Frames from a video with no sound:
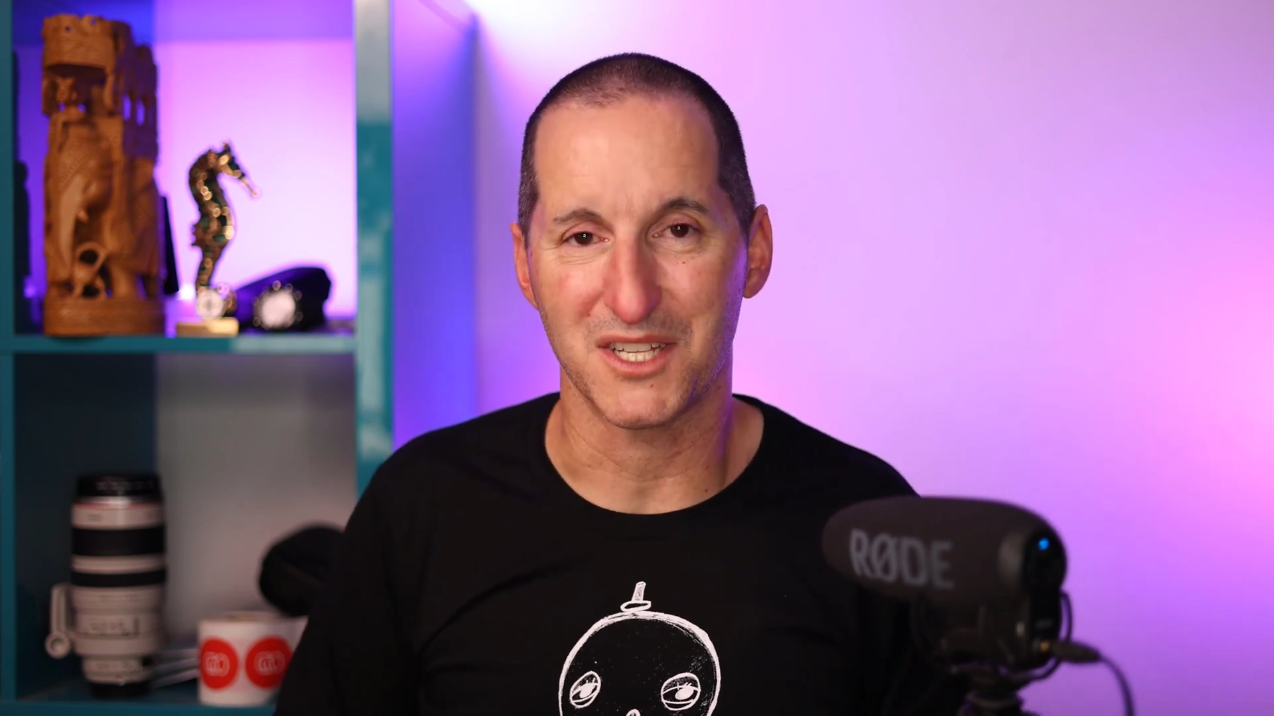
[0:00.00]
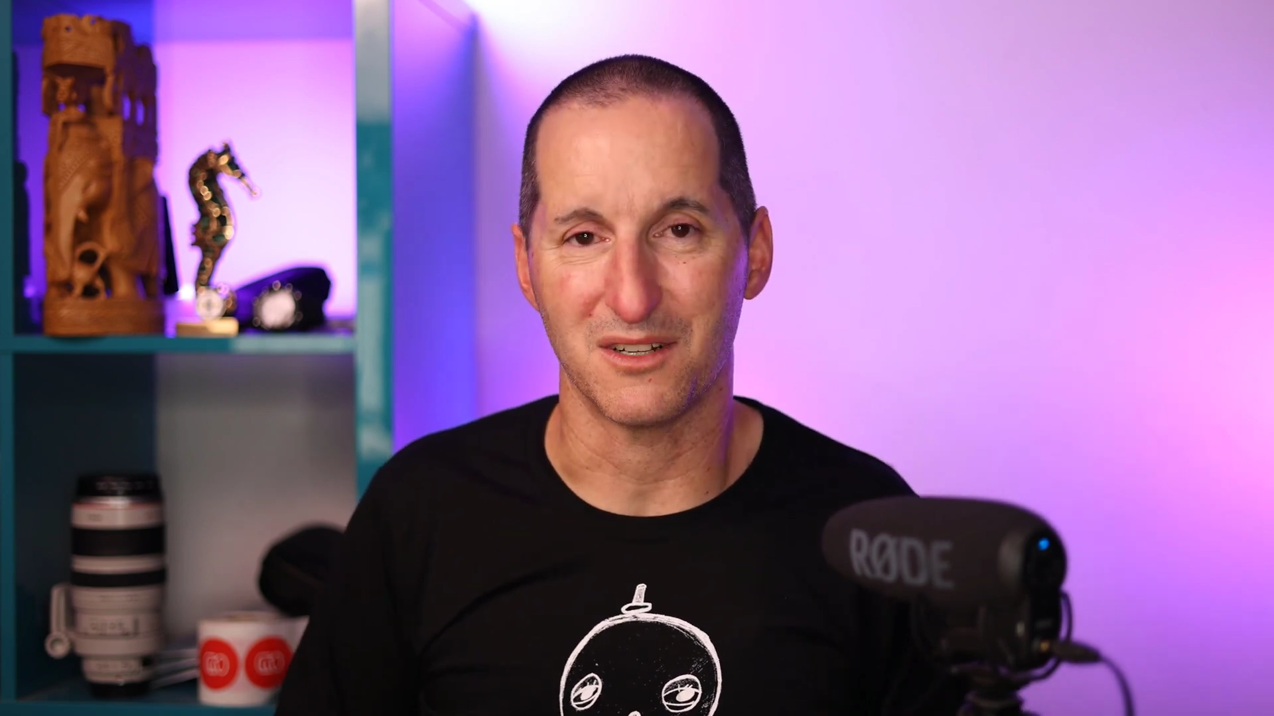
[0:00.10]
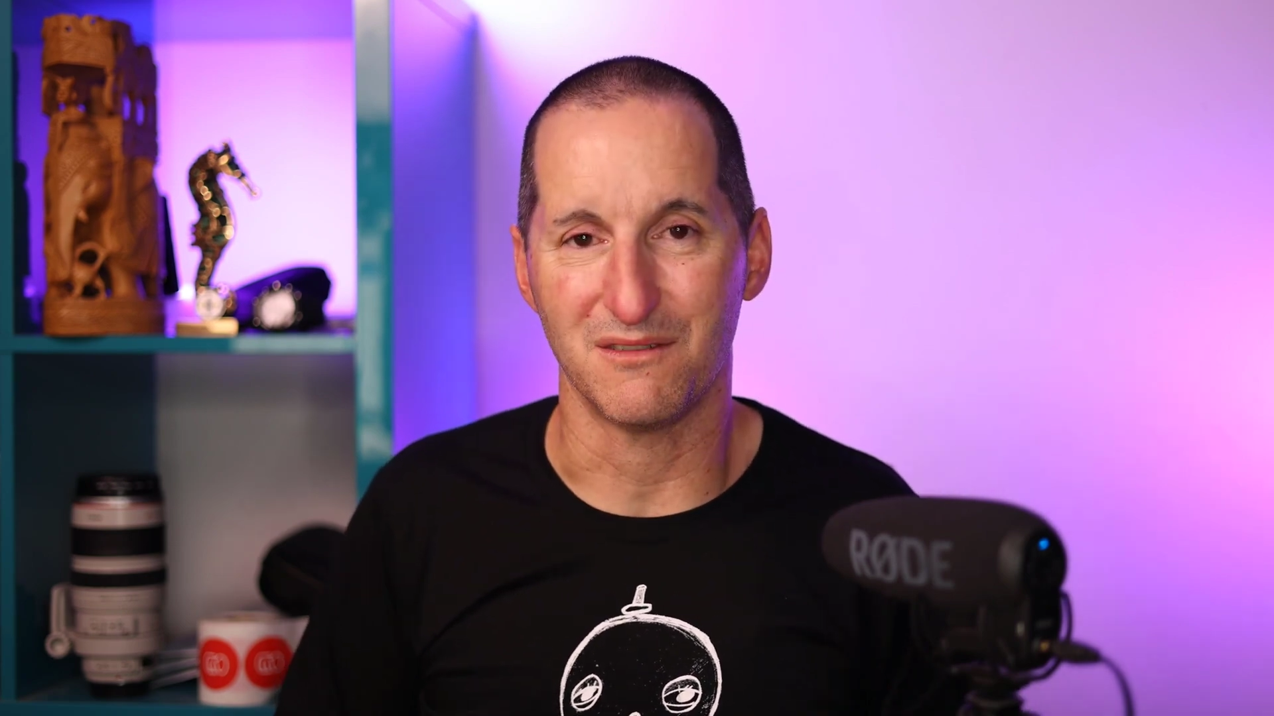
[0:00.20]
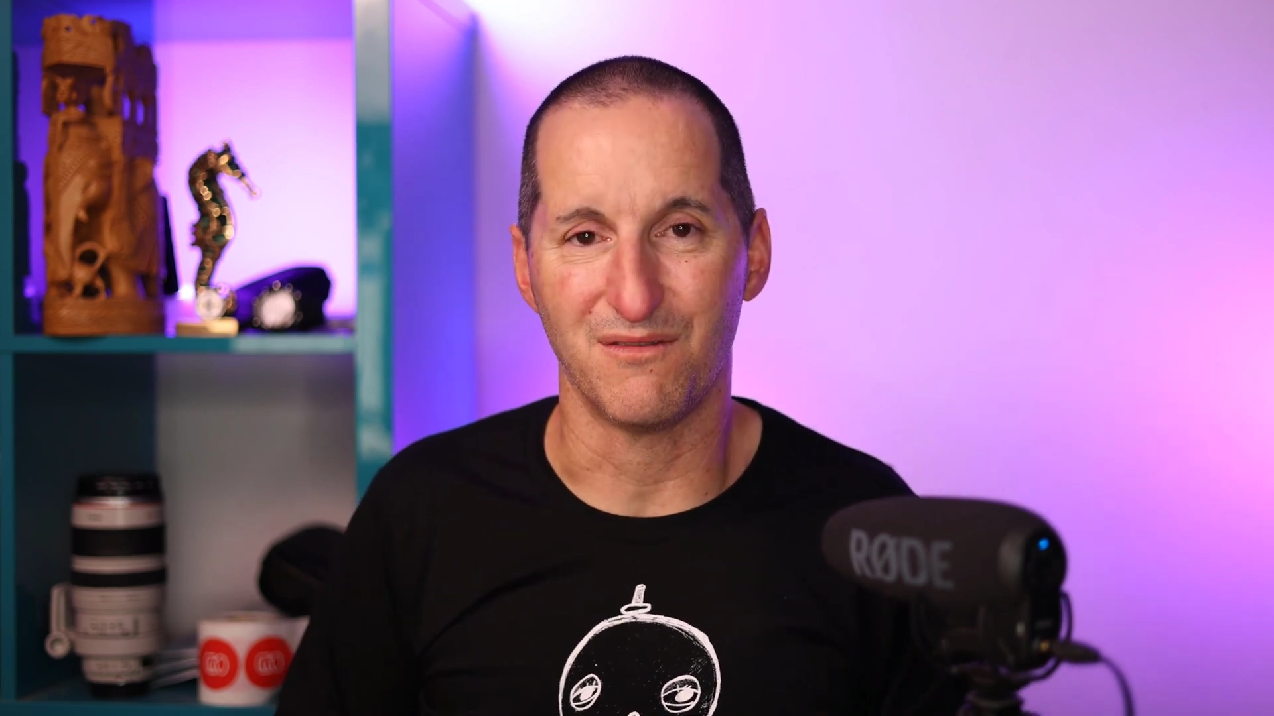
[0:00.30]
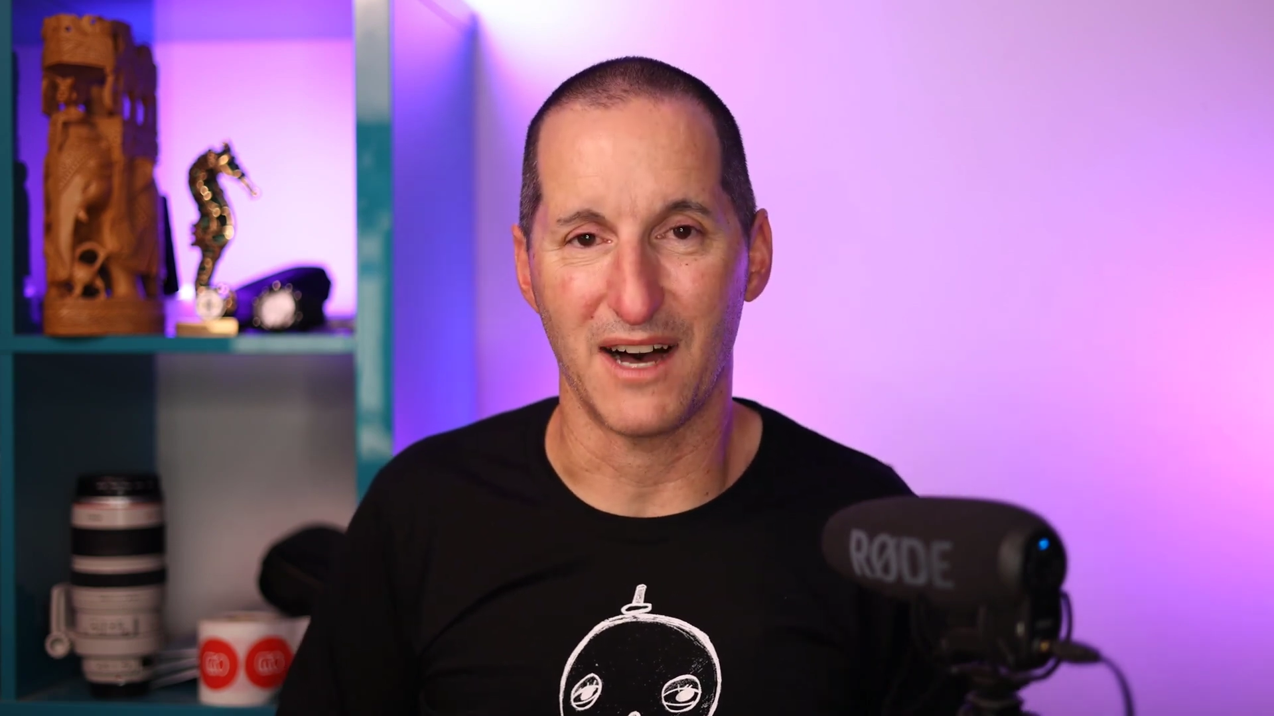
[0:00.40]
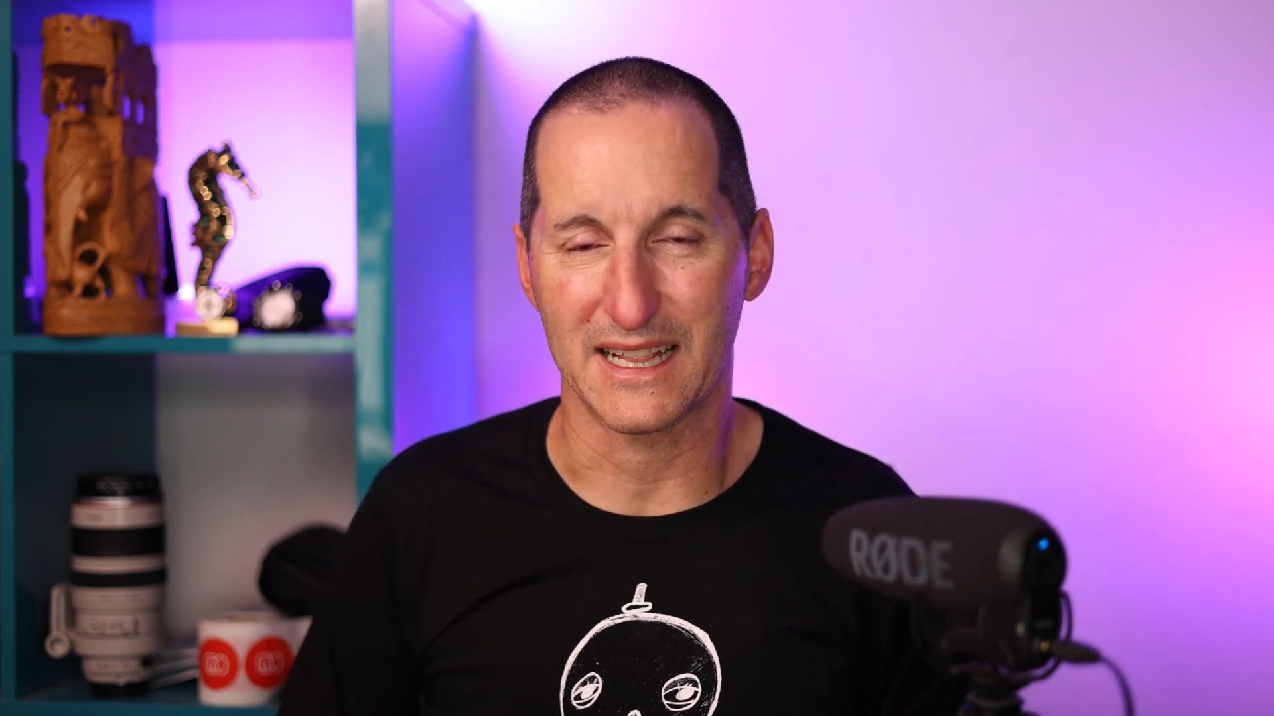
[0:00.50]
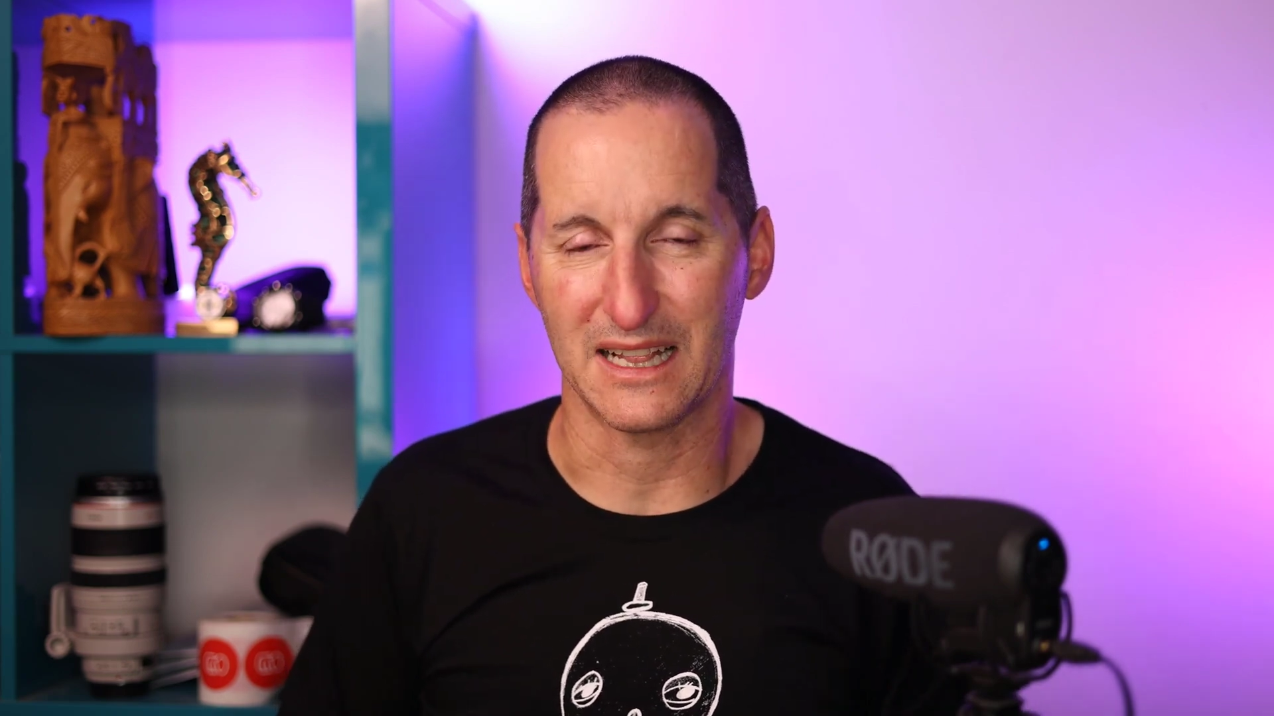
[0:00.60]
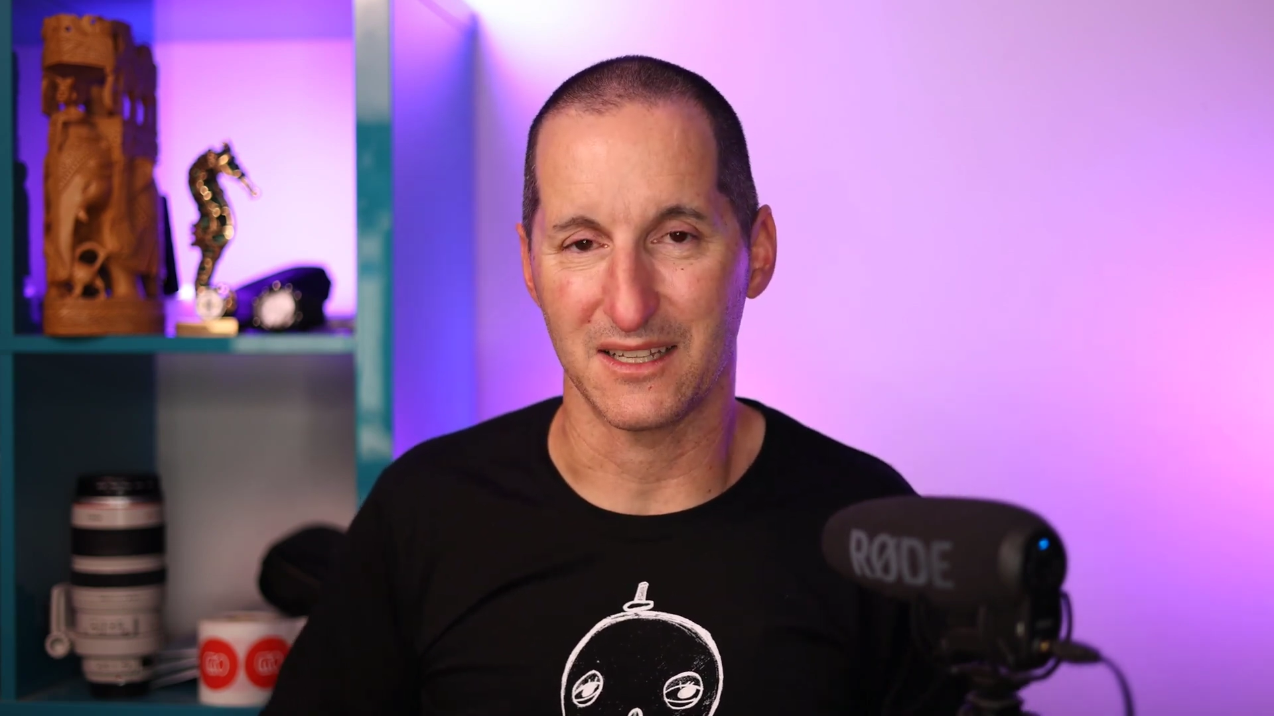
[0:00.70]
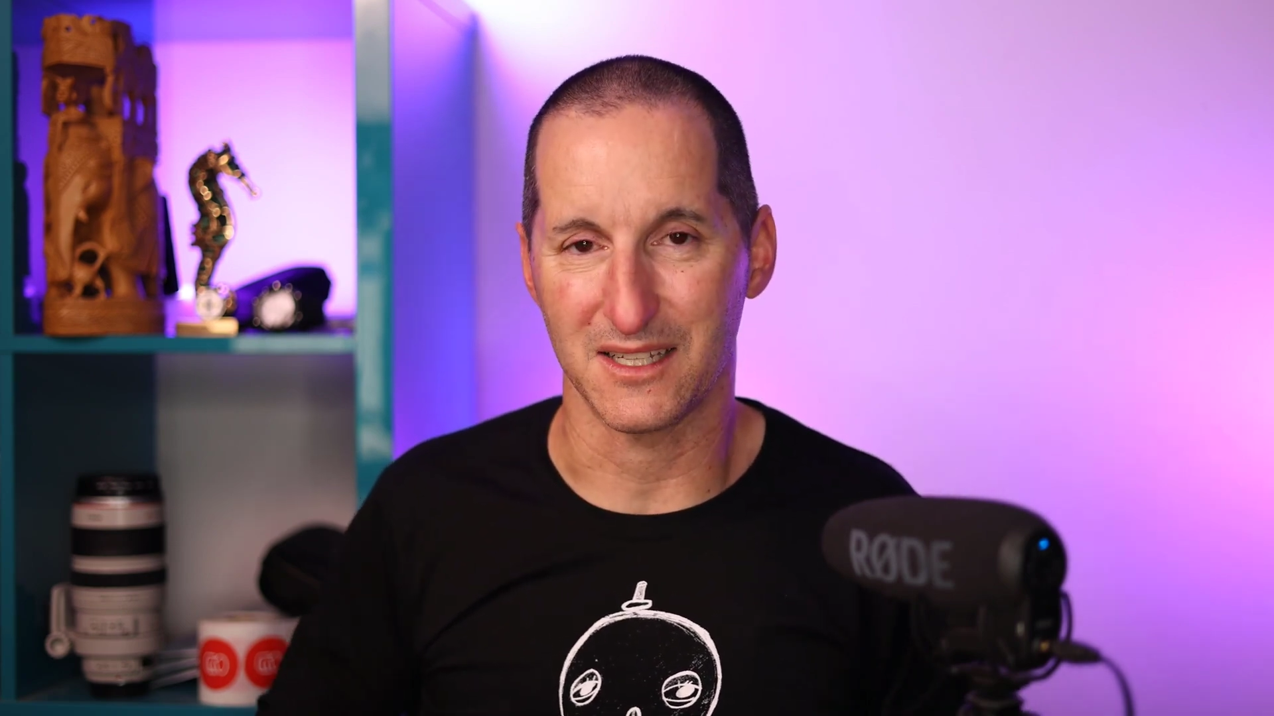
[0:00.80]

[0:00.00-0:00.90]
of vital